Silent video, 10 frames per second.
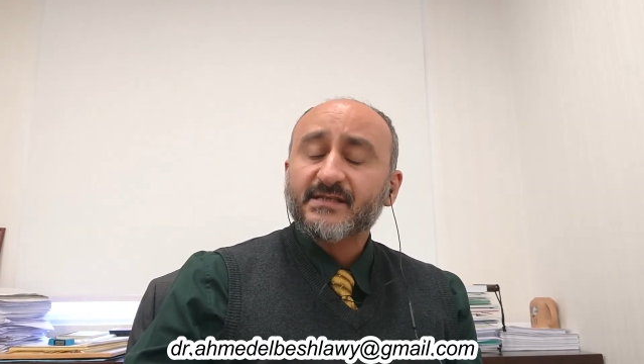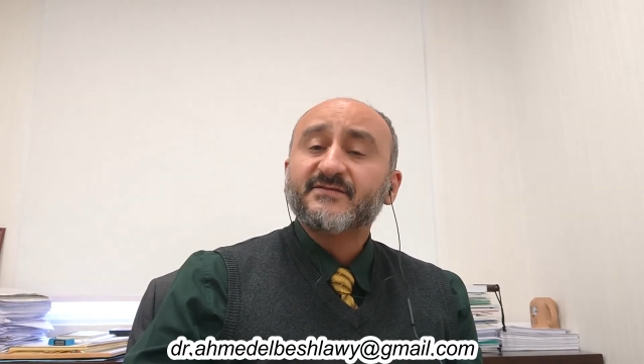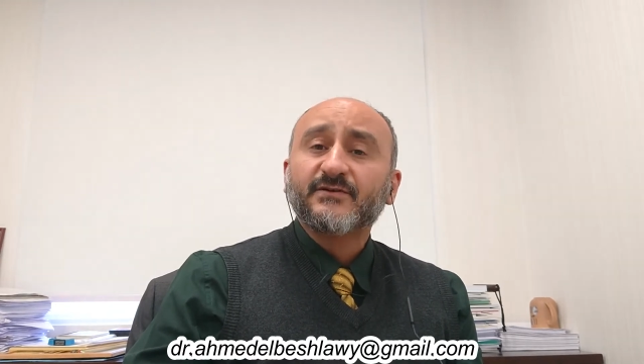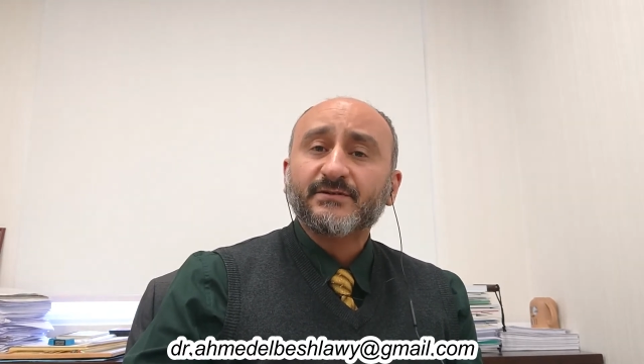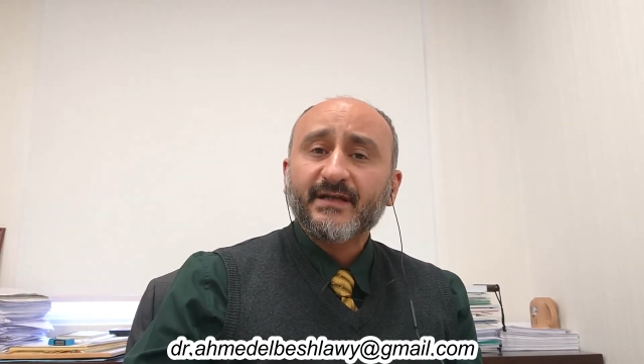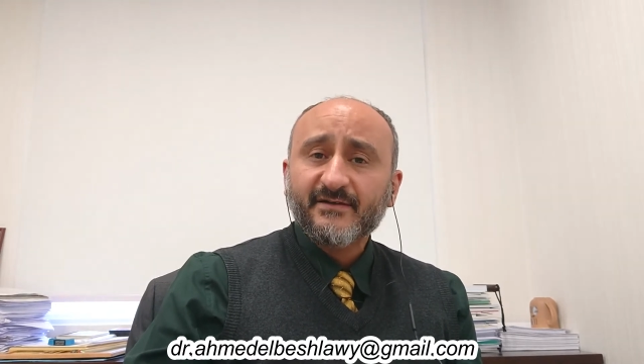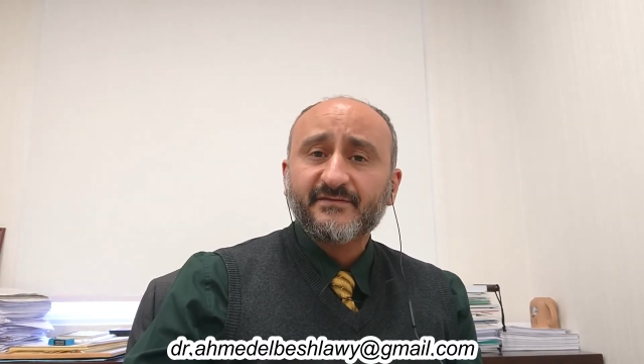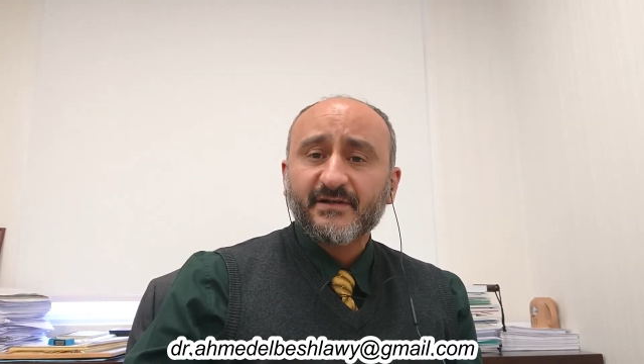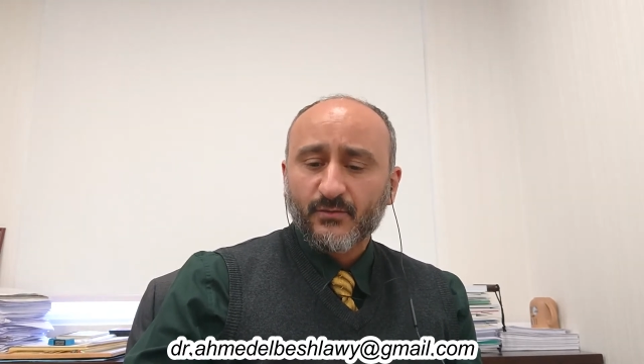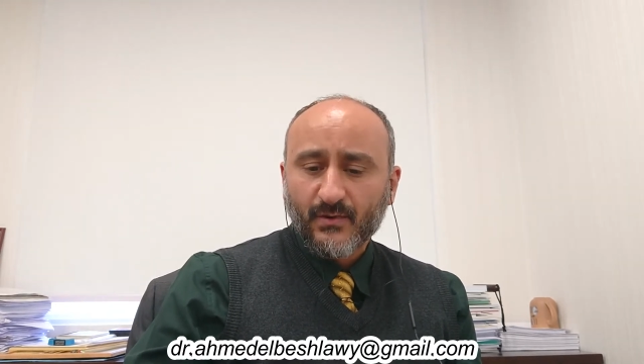it is for
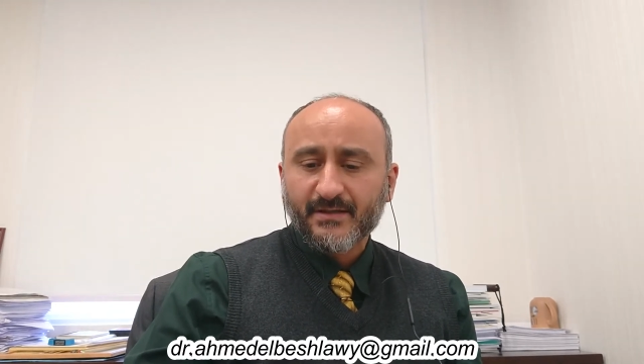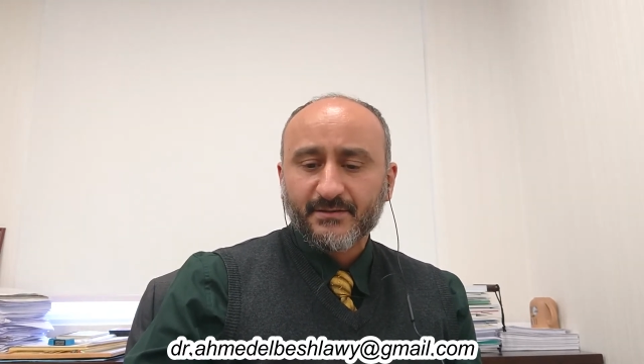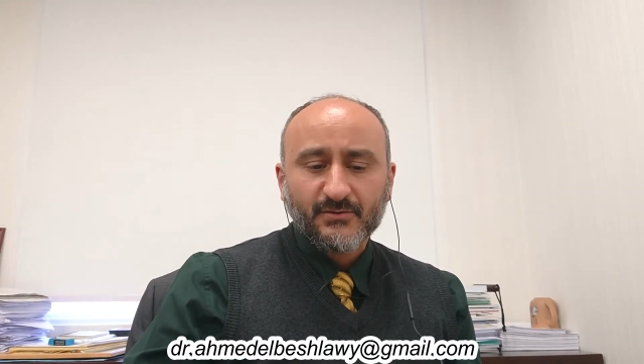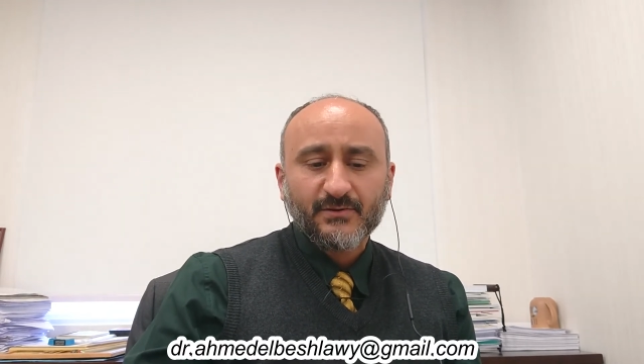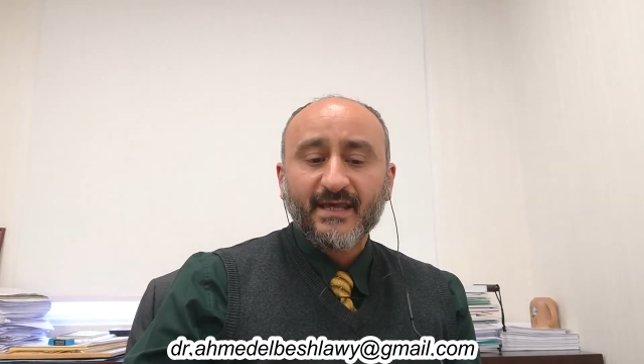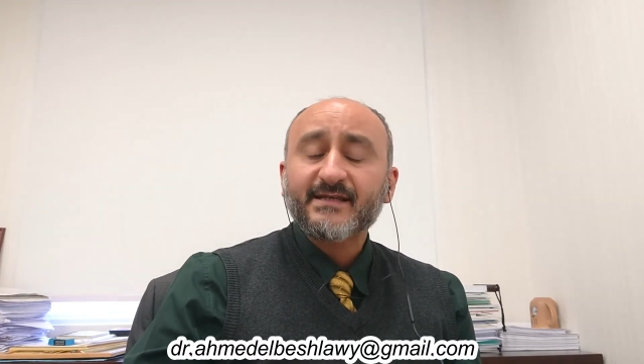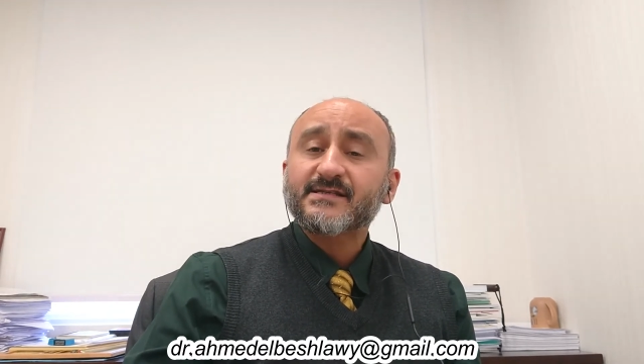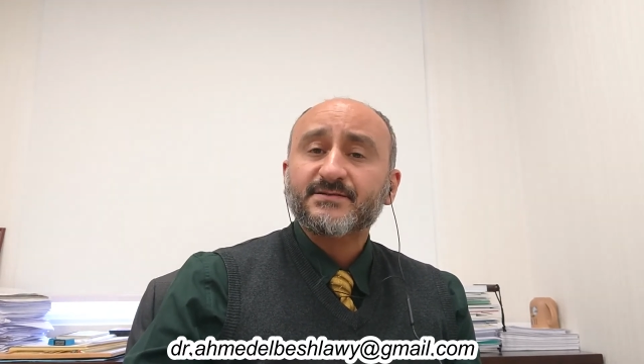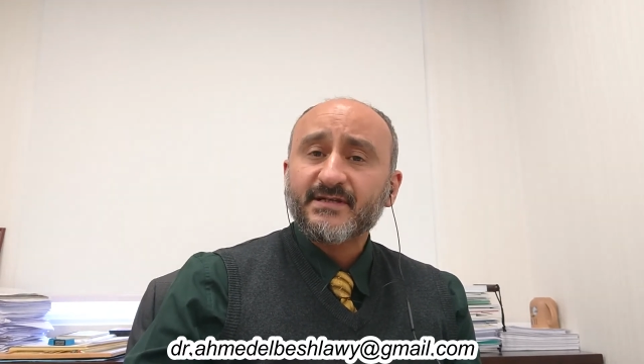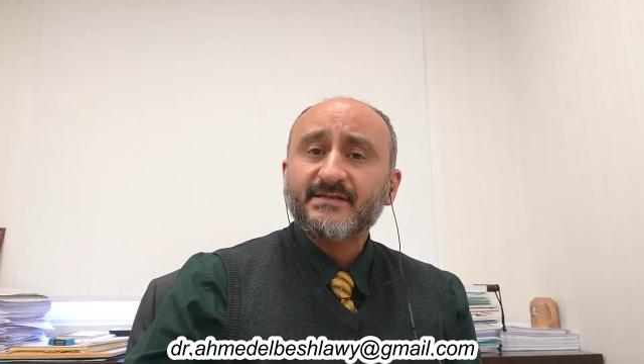everyone who
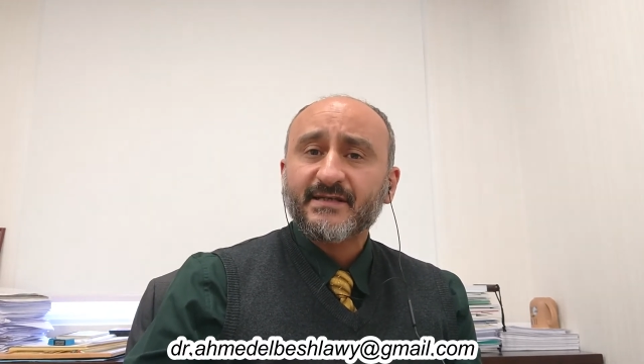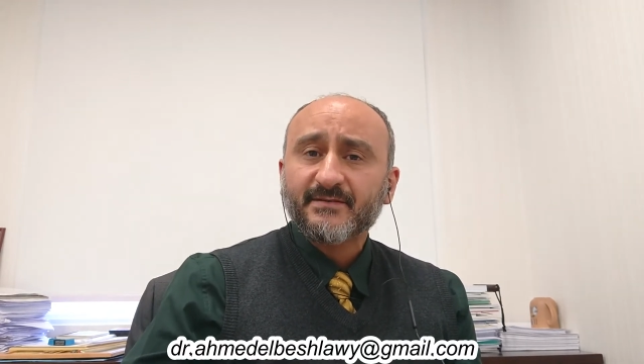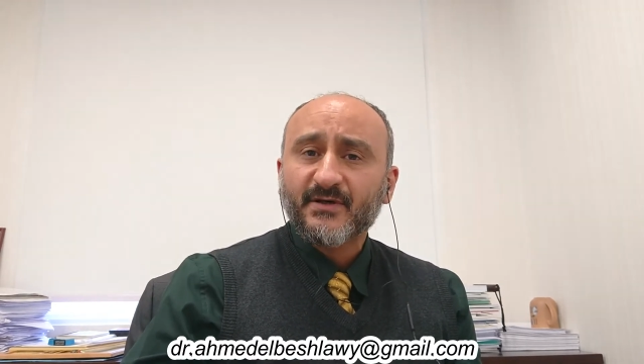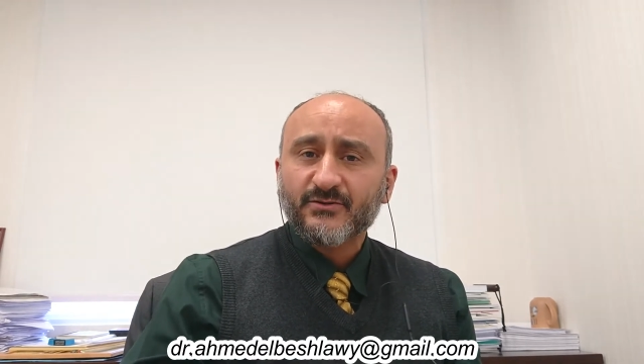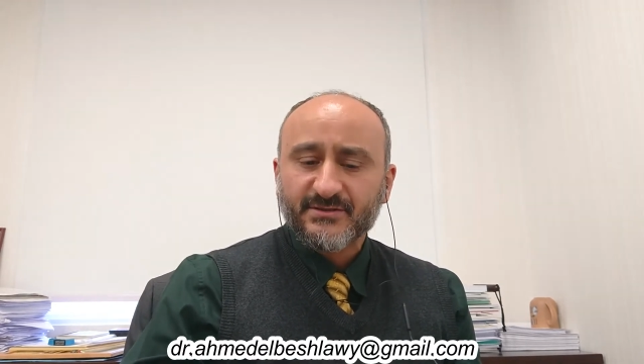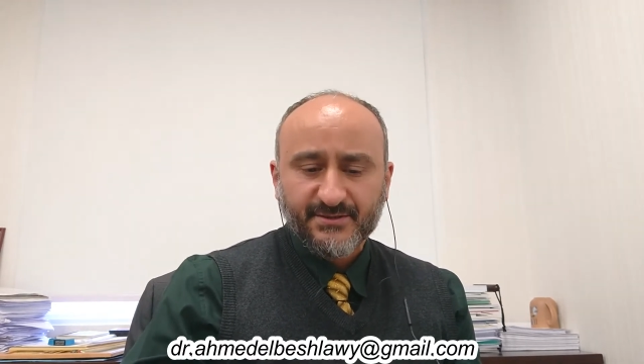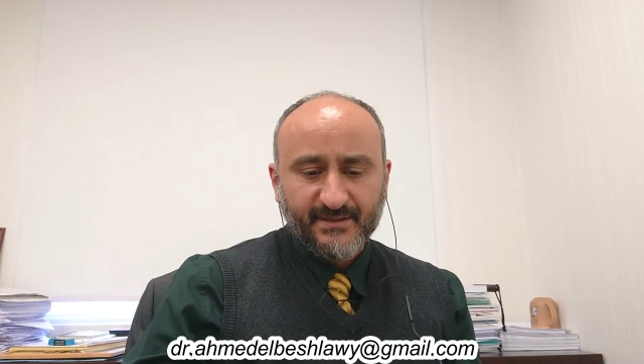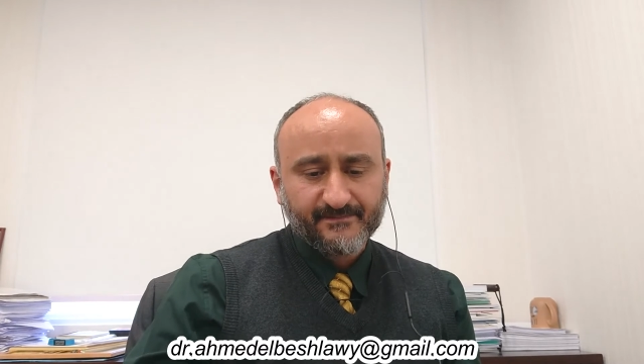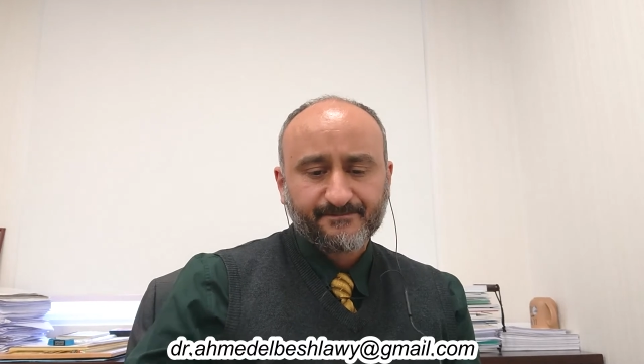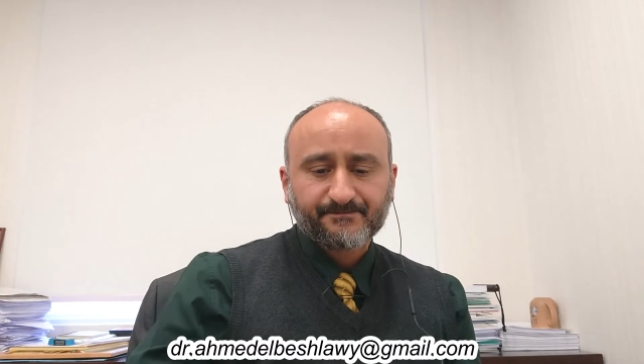likes reading
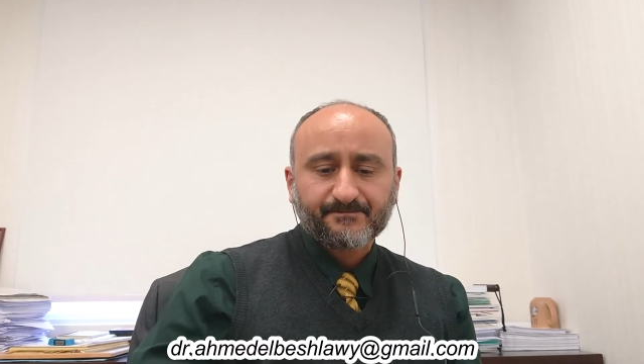poetry.